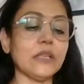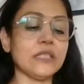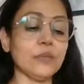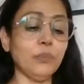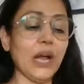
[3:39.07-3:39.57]

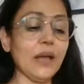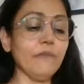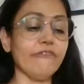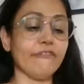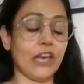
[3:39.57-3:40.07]

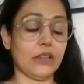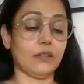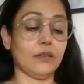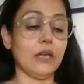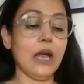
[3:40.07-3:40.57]
sublime faith.
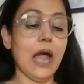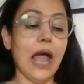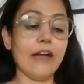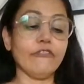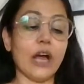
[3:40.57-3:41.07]

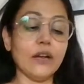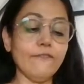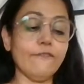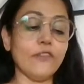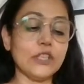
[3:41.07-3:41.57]
Have
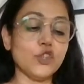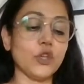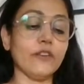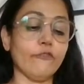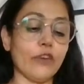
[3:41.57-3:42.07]

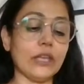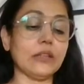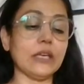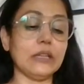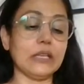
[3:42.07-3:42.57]
unflinching faith
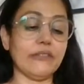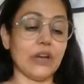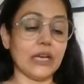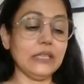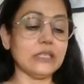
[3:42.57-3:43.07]
in the
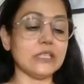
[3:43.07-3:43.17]
divine,